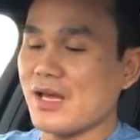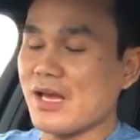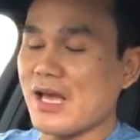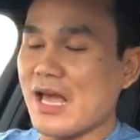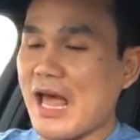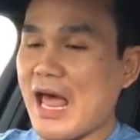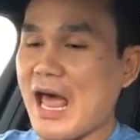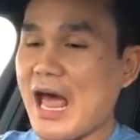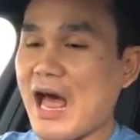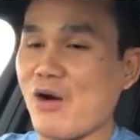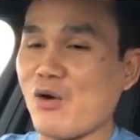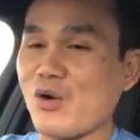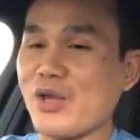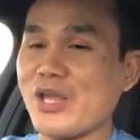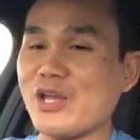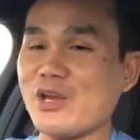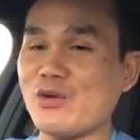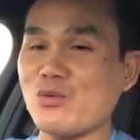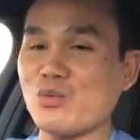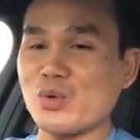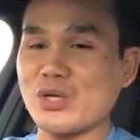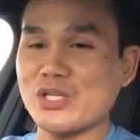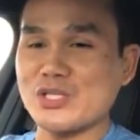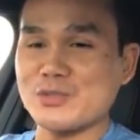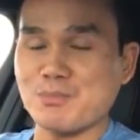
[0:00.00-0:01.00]
How he
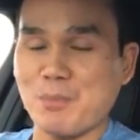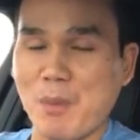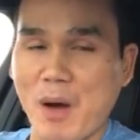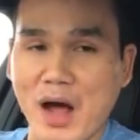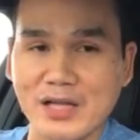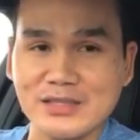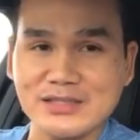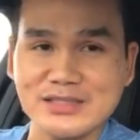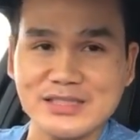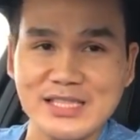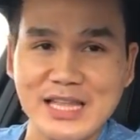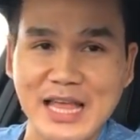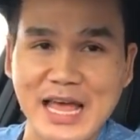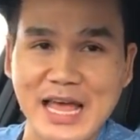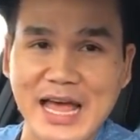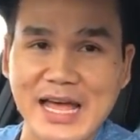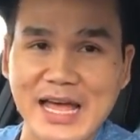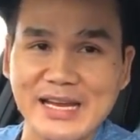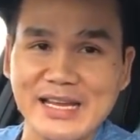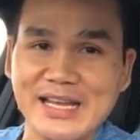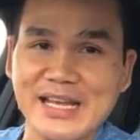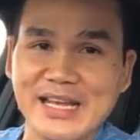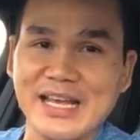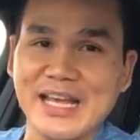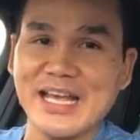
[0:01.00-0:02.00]
responds to that
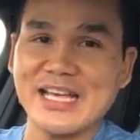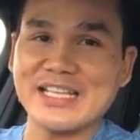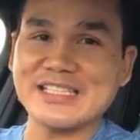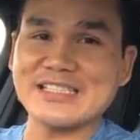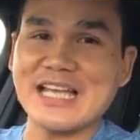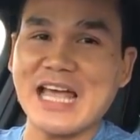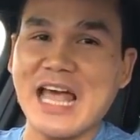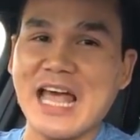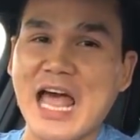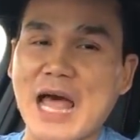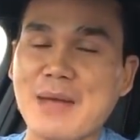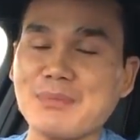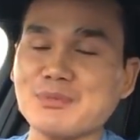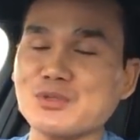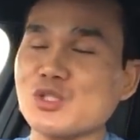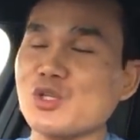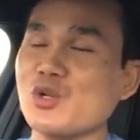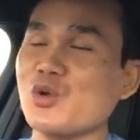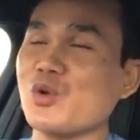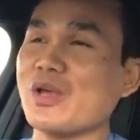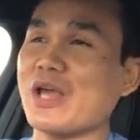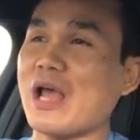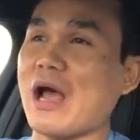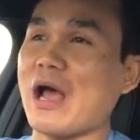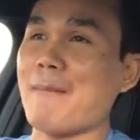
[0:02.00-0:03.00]
is
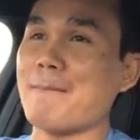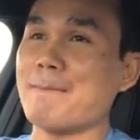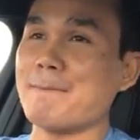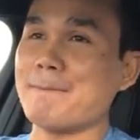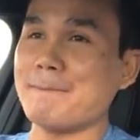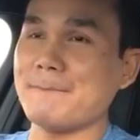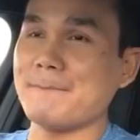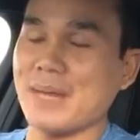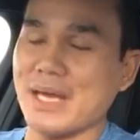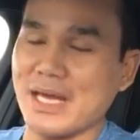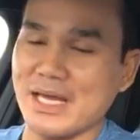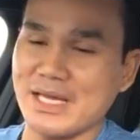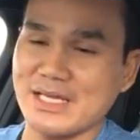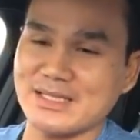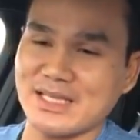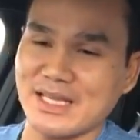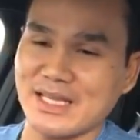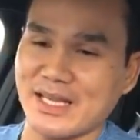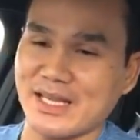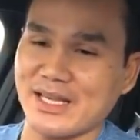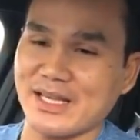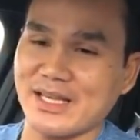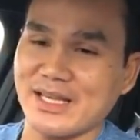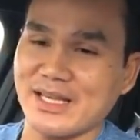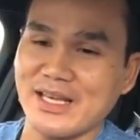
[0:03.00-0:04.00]
absolutely
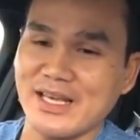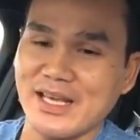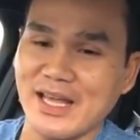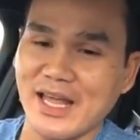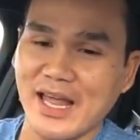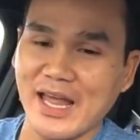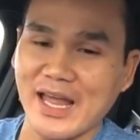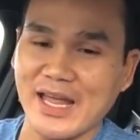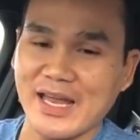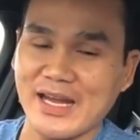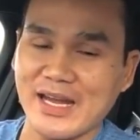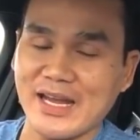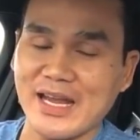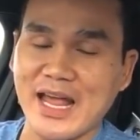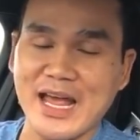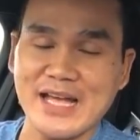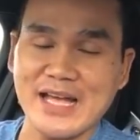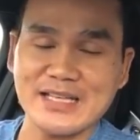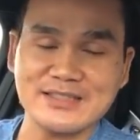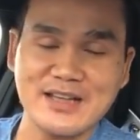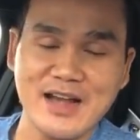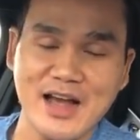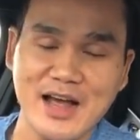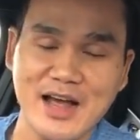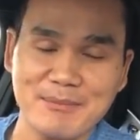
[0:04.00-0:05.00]
amazing, and it has
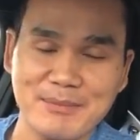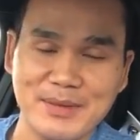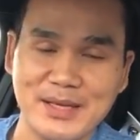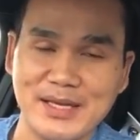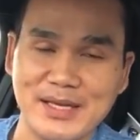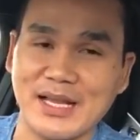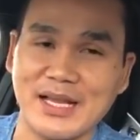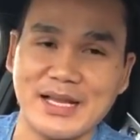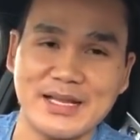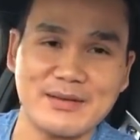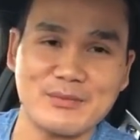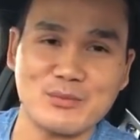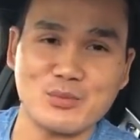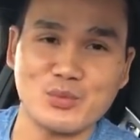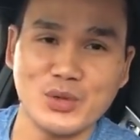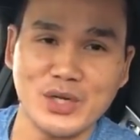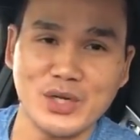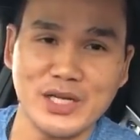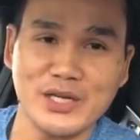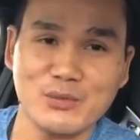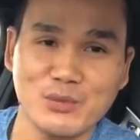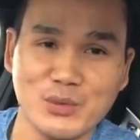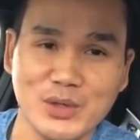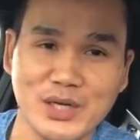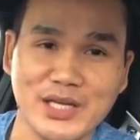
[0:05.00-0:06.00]
gotten me like
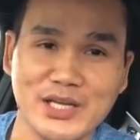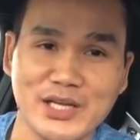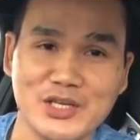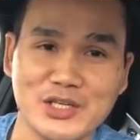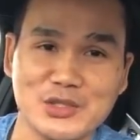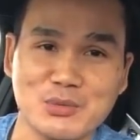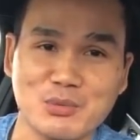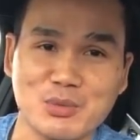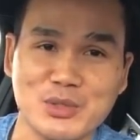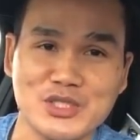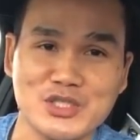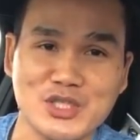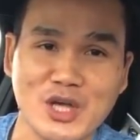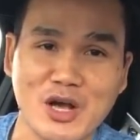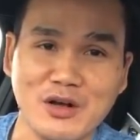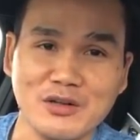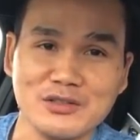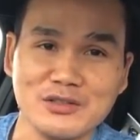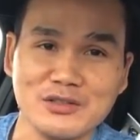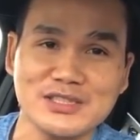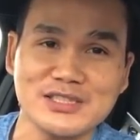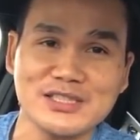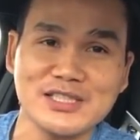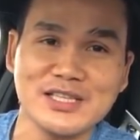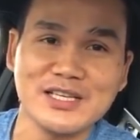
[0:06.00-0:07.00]
really good
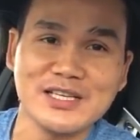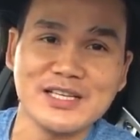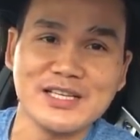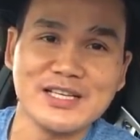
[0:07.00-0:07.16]
results.